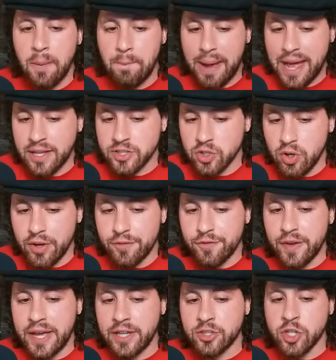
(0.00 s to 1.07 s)
Bassil
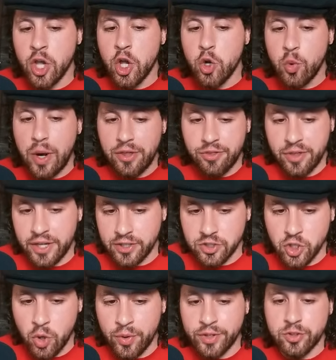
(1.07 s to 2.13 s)
Hafez, who I think is
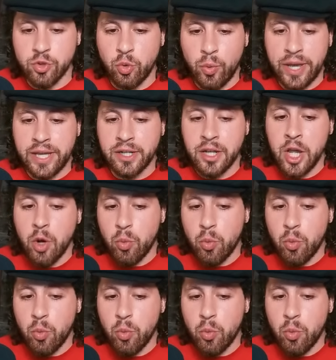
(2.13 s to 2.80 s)
going to win.